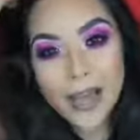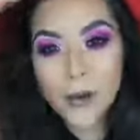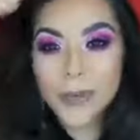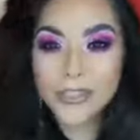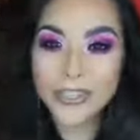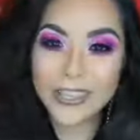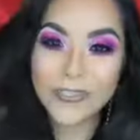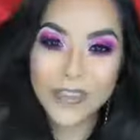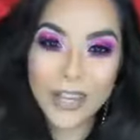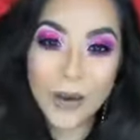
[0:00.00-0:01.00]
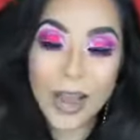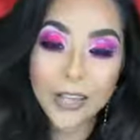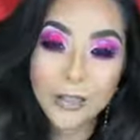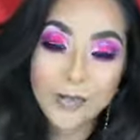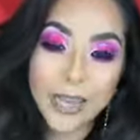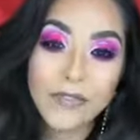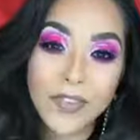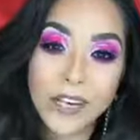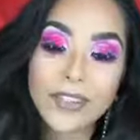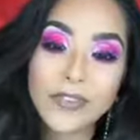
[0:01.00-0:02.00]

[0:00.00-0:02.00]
I hope you enjoyed the video. I do makeup videos